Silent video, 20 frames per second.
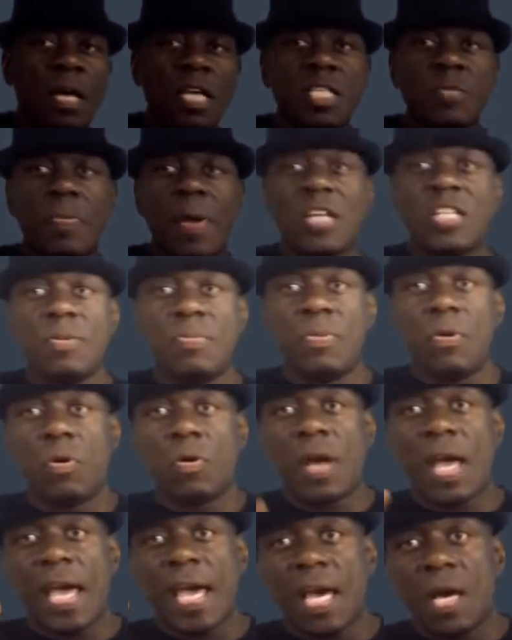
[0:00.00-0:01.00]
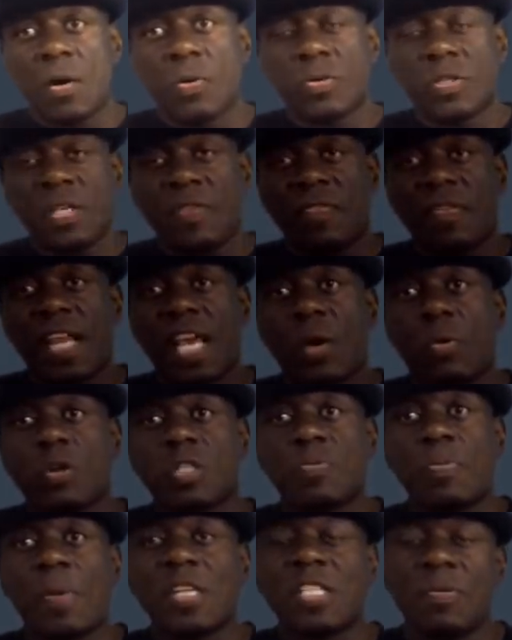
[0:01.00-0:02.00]
Smashing Bloke out. If you like
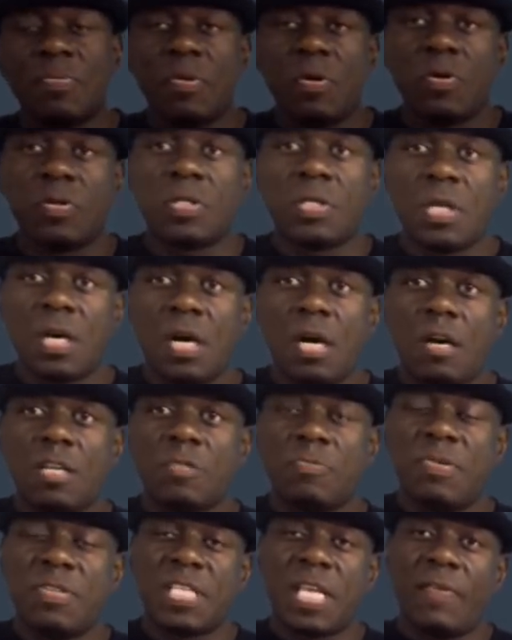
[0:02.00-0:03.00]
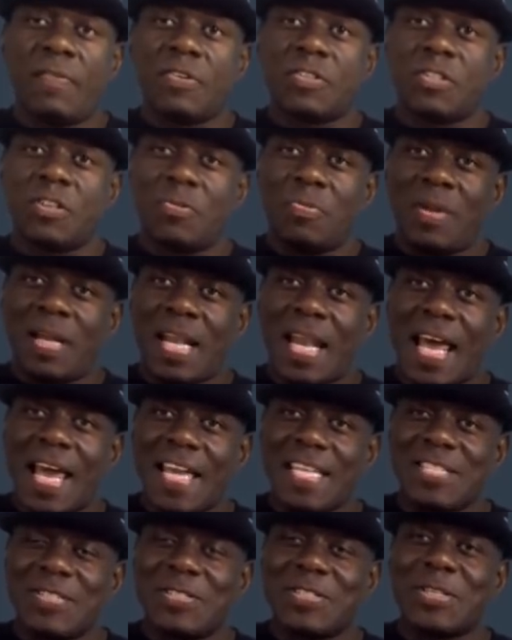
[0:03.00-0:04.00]
what Smashing Bloke does, please give us some
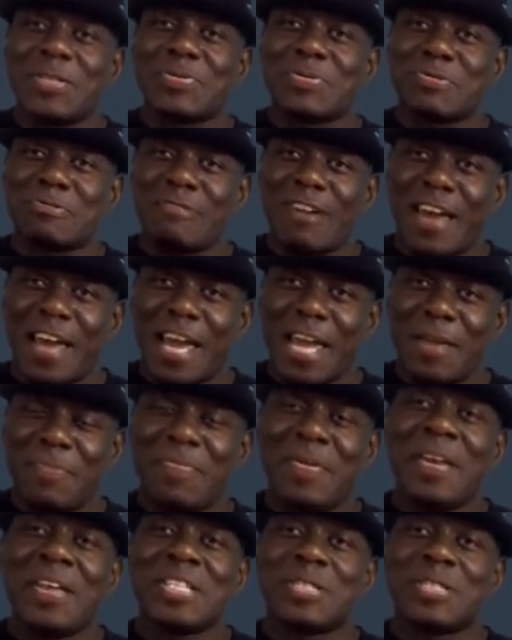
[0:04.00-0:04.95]
likes and subscribe.